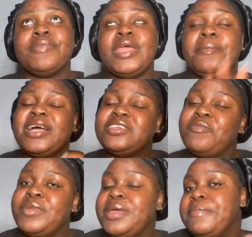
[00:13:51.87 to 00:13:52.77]
a part of
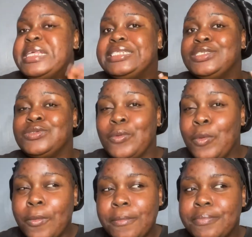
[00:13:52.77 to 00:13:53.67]
me misses
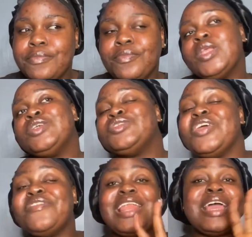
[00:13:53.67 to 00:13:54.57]
home. So
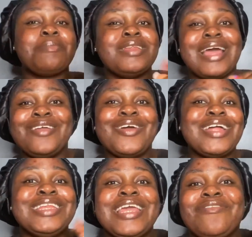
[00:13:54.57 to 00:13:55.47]
if you're like me, that you
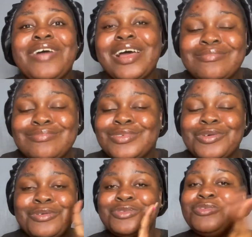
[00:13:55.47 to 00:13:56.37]
hardly ever
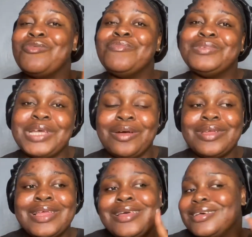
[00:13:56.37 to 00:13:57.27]
go to your hometown,
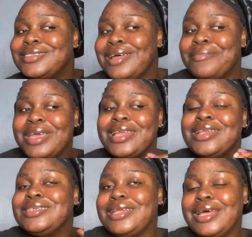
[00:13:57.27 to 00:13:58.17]
start making
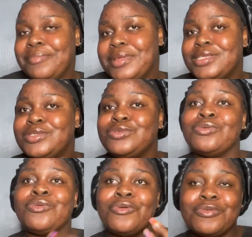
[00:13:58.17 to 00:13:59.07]
it an habit to
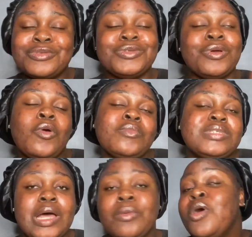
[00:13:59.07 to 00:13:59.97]
go to your
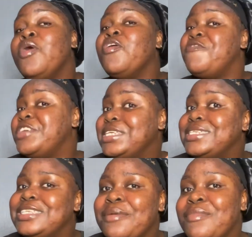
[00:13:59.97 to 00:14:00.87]
hometown or
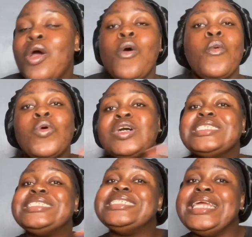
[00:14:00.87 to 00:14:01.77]
visit them
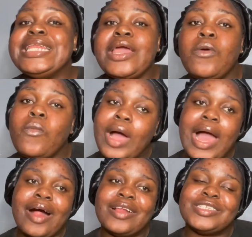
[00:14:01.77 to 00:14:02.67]
once in a
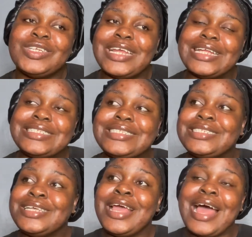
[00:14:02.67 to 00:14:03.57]
while, that
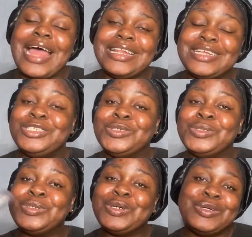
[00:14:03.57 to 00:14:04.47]
at least you
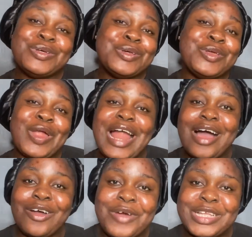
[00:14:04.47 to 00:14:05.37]
know your
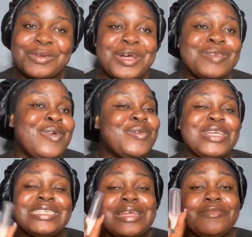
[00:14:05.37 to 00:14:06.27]
language. Because when we were
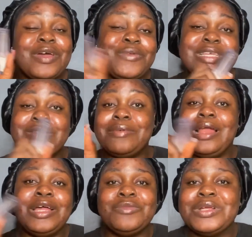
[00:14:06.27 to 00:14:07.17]
saying when we were saying my
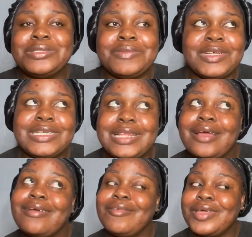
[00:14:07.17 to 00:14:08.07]
language to me, I was just
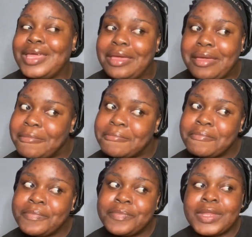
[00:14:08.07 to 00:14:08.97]
like, okay,
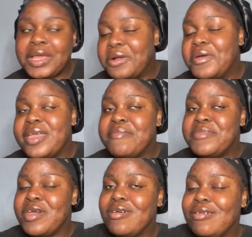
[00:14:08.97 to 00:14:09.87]

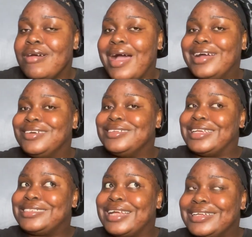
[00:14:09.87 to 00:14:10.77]
koyemio, I don't
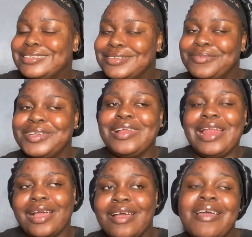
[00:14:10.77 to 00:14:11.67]
understand it, but they're
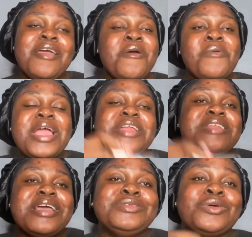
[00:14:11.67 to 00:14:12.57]
like, when you
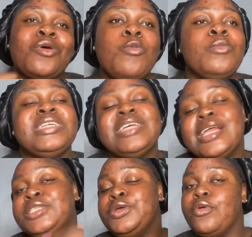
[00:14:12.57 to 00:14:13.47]
next to come home, they said
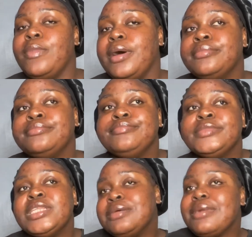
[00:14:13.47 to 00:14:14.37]
it's in Yoruba.
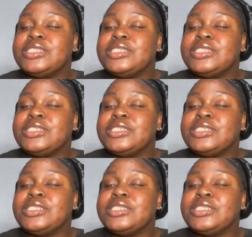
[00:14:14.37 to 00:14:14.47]
I'm